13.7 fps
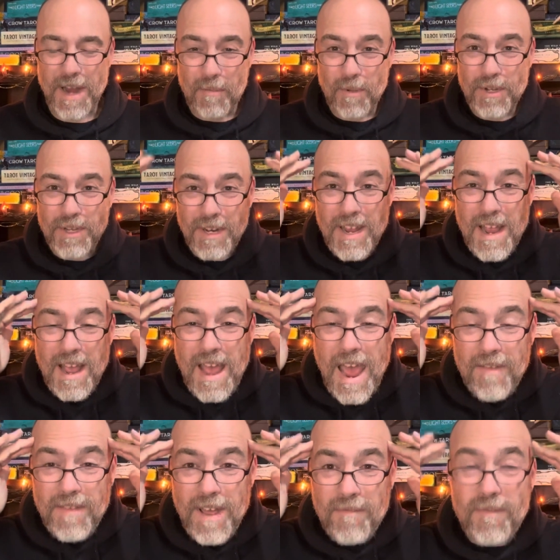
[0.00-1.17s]
I want you to
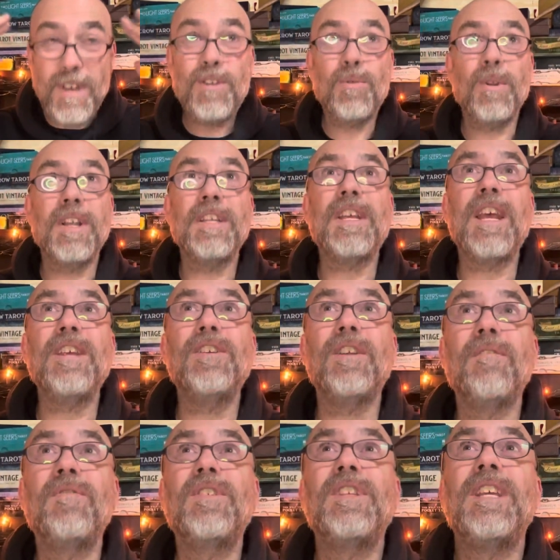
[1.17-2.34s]
have that visualization
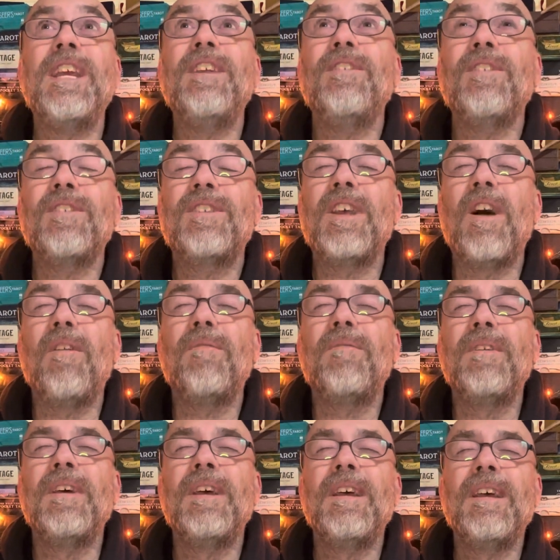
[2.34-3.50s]
of seeing yourself
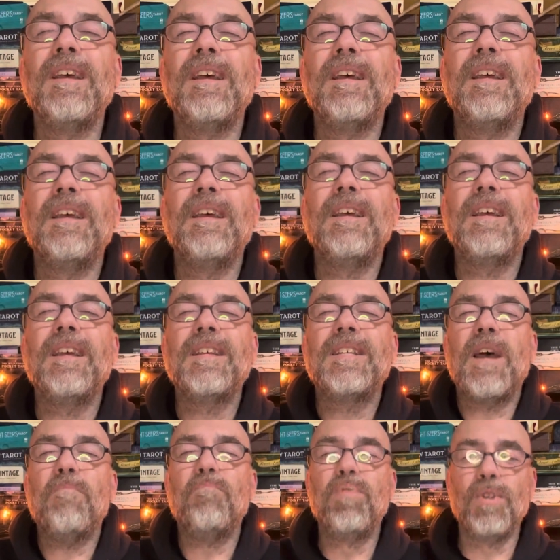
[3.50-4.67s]
as
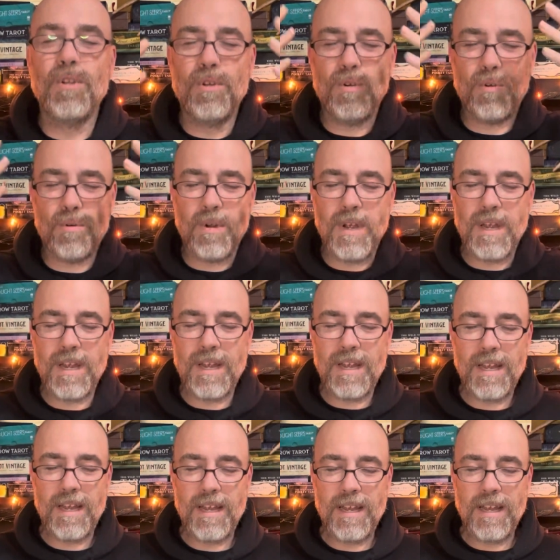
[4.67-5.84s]
that blue
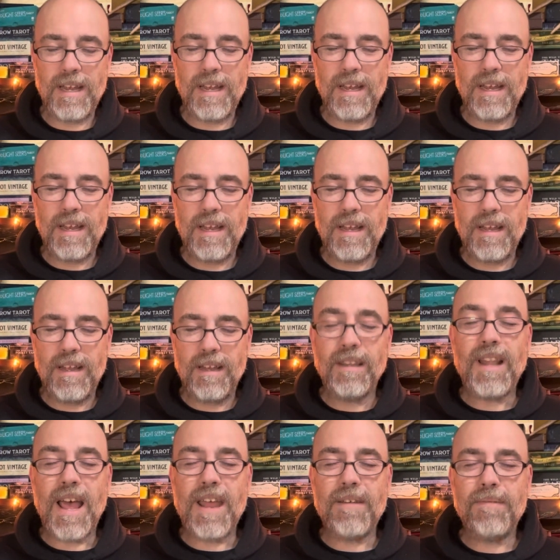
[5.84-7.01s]

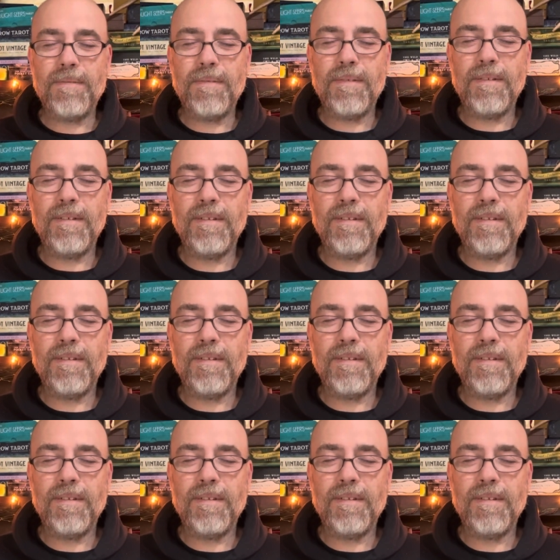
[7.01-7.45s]
life